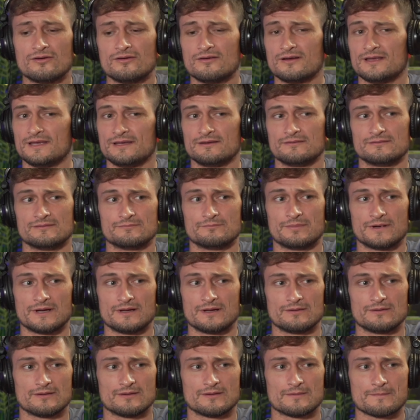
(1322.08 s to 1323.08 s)
Okay, it, so
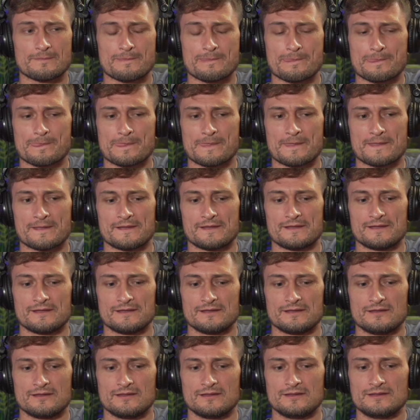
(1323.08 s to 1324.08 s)
but, you're, you're comfortable
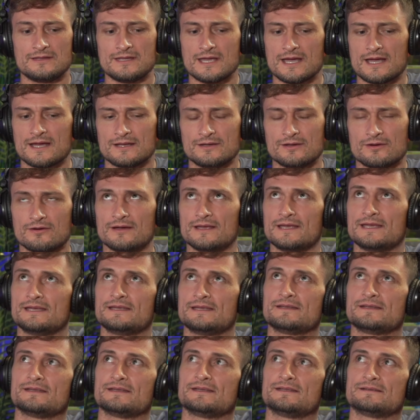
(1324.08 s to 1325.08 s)
then? Yeah, no,
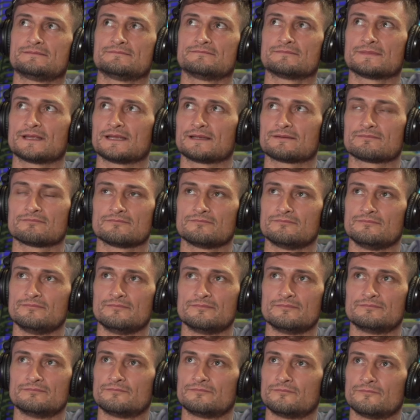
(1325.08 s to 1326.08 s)
it, it like...
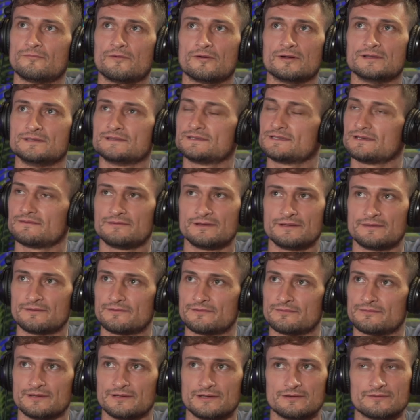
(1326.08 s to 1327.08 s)
once every
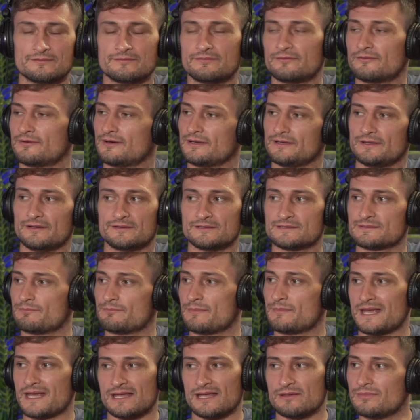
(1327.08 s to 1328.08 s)
three or four years,
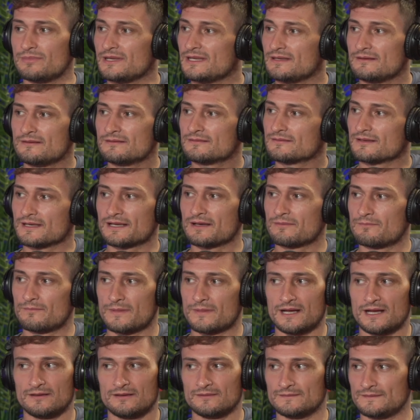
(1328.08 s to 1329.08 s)
maybe like a
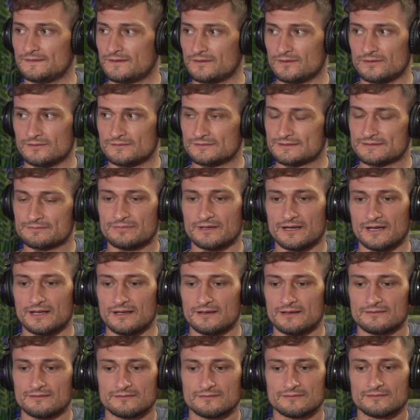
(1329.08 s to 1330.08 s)
mild dose, but
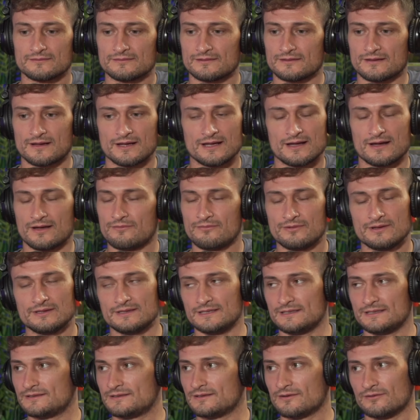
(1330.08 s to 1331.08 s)
I, I really
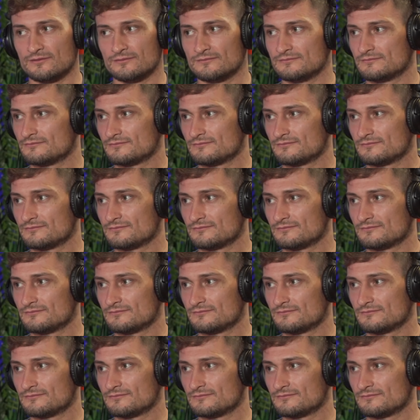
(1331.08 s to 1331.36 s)
don't